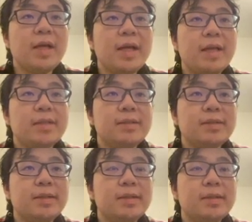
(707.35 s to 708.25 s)
And
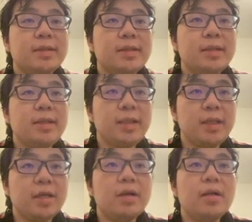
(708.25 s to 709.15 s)

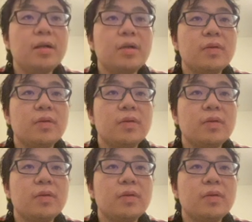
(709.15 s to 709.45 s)
here,